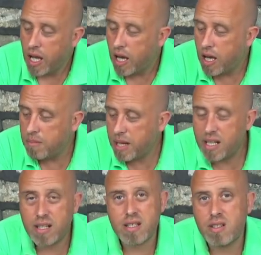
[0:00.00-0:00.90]

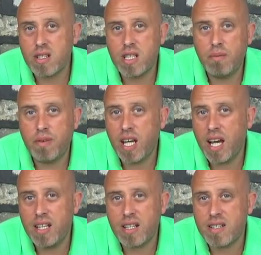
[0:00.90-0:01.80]
mainly because I just keep
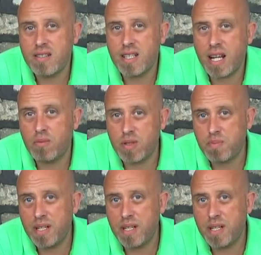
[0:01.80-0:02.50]
forgetting it, because it's